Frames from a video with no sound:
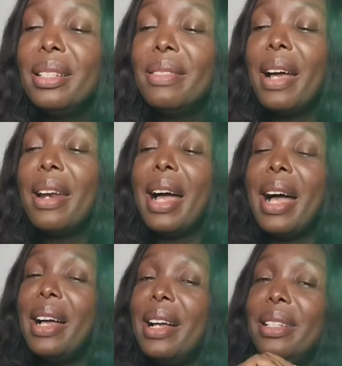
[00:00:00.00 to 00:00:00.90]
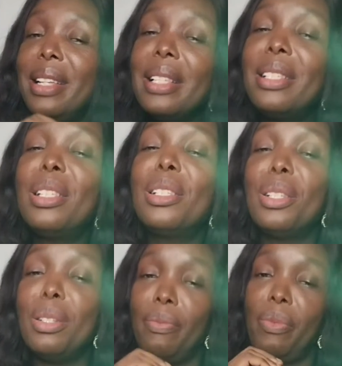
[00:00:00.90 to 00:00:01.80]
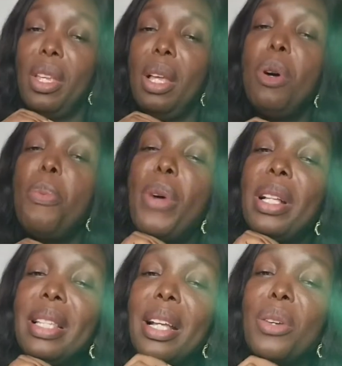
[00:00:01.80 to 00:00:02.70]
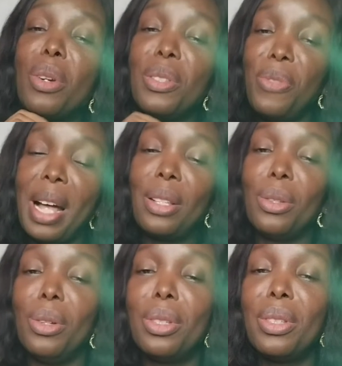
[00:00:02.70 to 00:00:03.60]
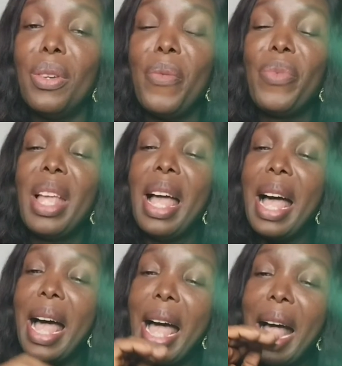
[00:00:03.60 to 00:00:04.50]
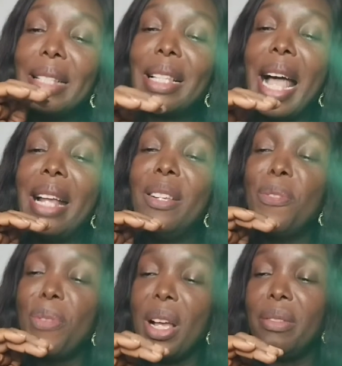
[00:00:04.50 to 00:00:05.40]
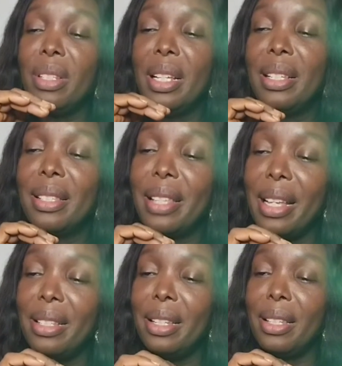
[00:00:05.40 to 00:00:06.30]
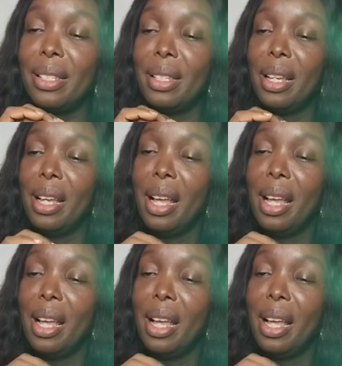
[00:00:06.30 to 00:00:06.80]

These haemopoietic growth factors act at different stages,